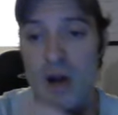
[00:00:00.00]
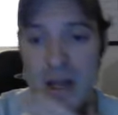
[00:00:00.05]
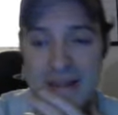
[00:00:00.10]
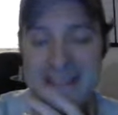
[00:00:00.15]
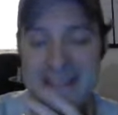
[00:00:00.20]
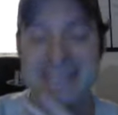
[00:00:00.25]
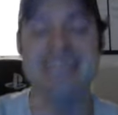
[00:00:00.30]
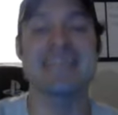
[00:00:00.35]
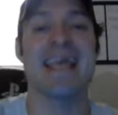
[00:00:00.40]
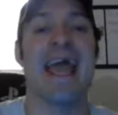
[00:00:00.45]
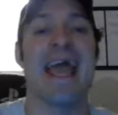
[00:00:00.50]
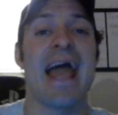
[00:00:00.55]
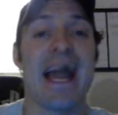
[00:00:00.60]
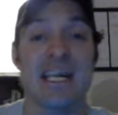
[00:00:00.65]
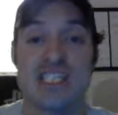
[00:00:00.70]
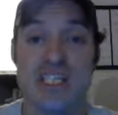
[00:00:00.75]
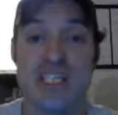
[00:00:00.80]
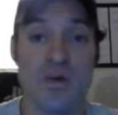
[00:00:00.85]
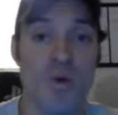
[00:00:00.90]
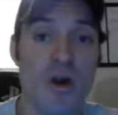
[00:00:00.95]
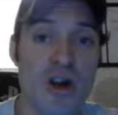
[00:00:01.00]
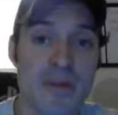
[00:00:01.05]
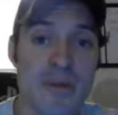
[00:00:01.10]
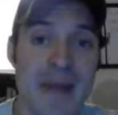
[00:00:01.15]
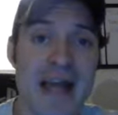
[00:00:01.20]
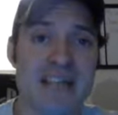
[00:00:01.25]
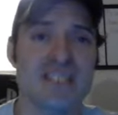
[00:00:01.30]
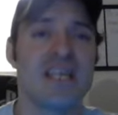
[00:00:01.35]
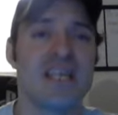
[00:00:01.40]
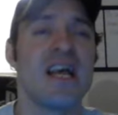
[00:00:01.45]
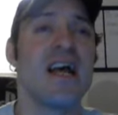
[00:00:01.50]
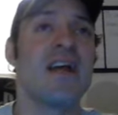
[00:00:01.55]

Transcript: this isn't actually Warrior Max.